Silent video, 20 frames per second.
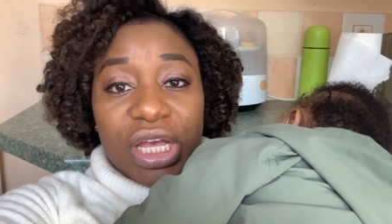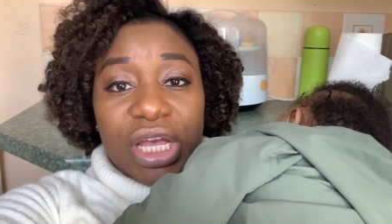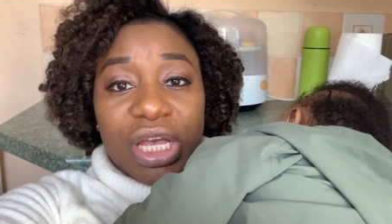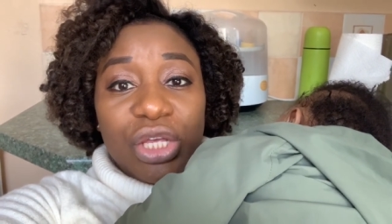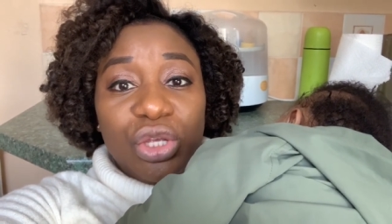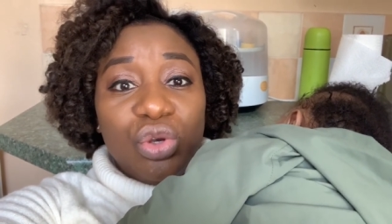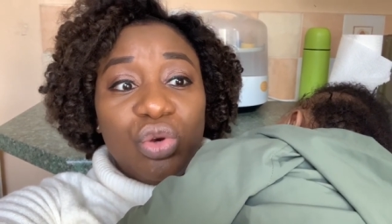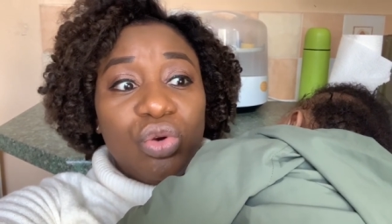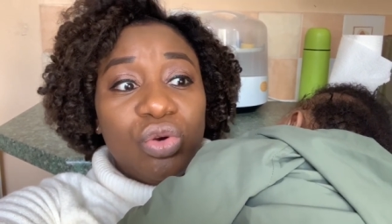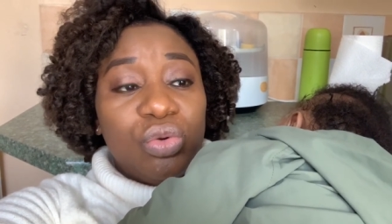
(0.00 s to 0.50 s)

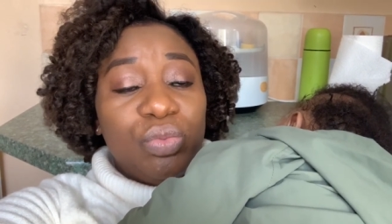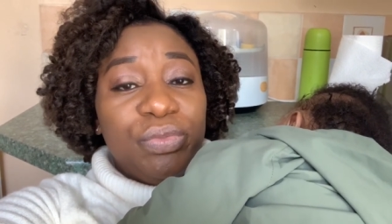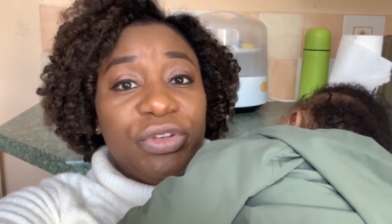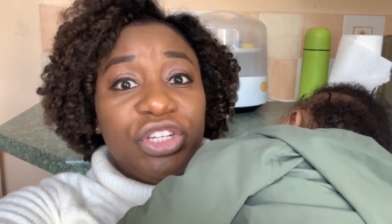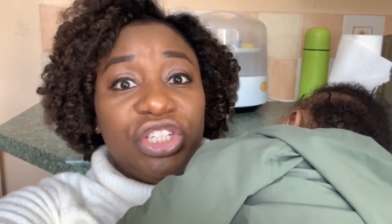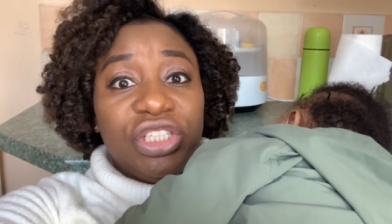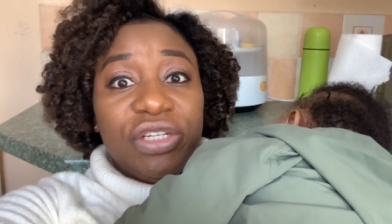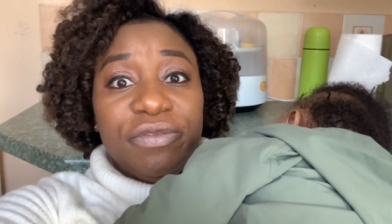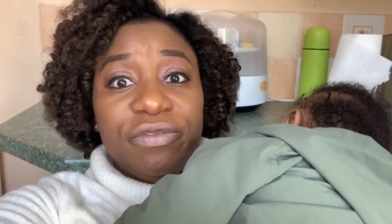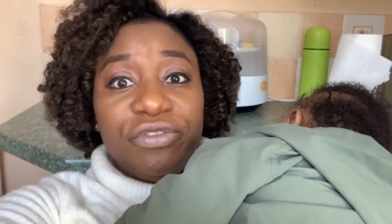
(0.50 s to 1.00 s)
You'll be
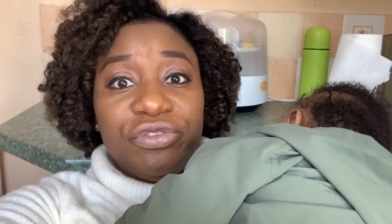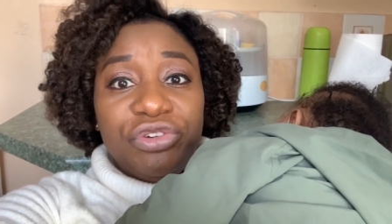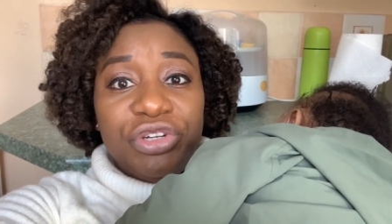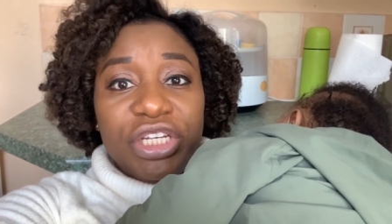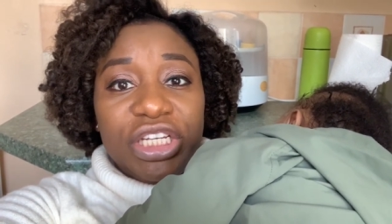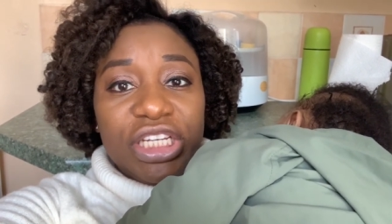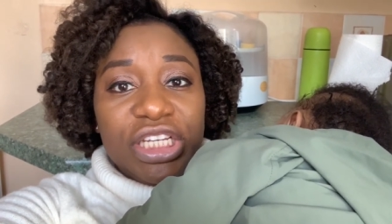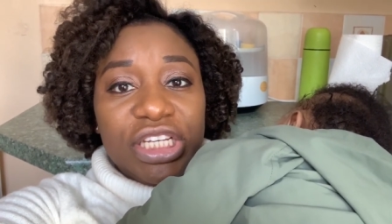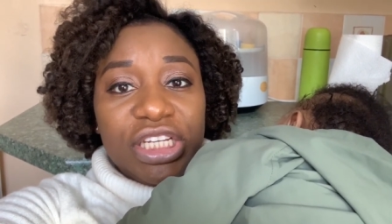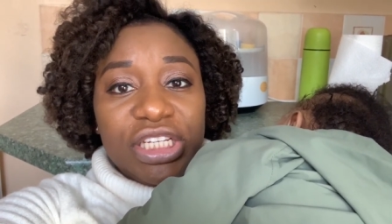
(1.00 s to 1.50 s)

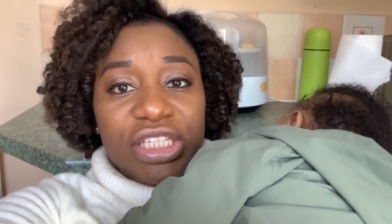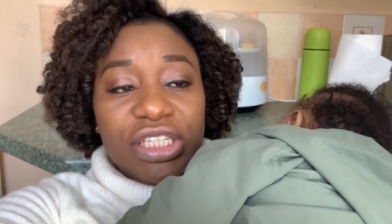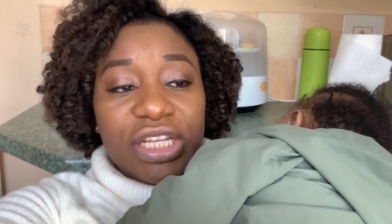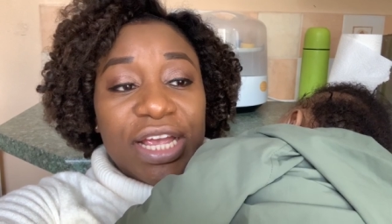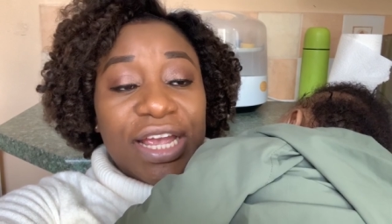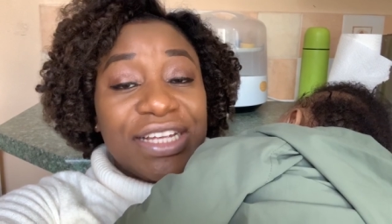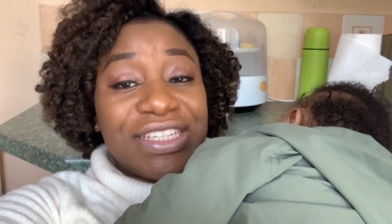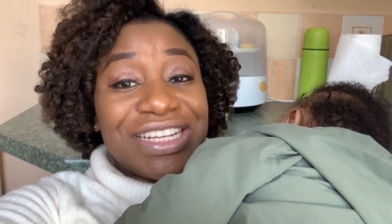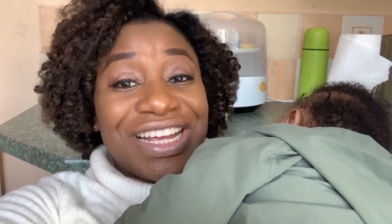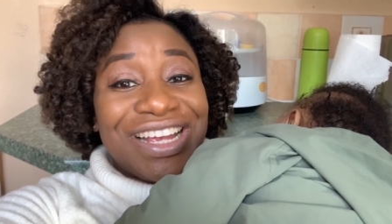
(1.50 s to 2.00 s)
shivering.
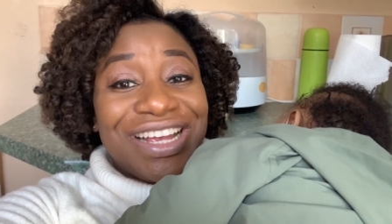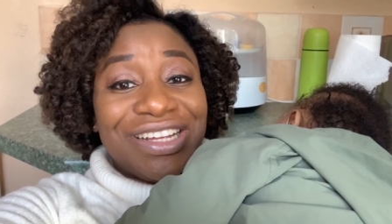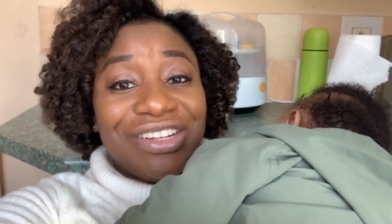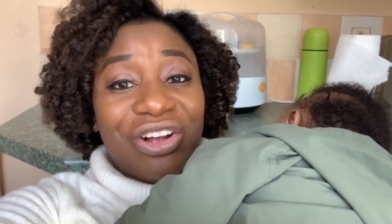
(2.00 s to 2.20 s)
Exactly.